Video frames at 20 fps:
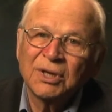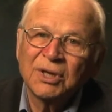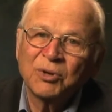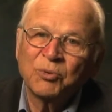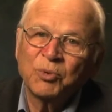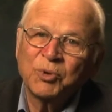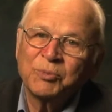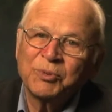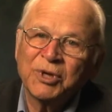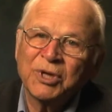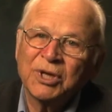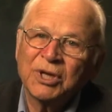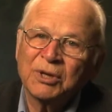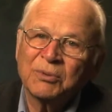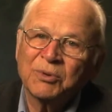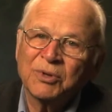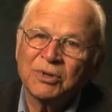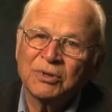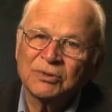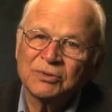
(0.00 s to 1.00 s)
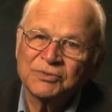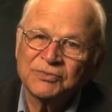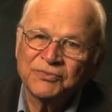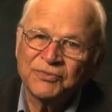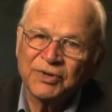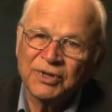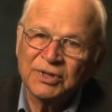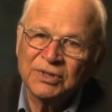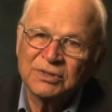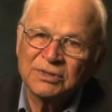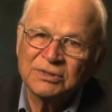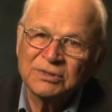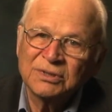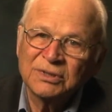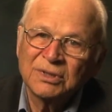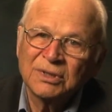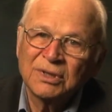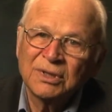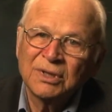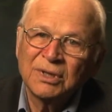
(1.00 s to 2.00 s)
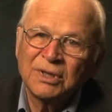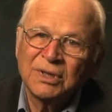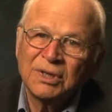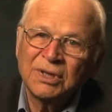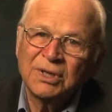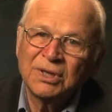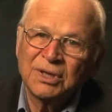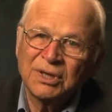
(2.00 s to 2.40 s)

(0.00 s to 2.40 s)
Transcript: and we became close friends. He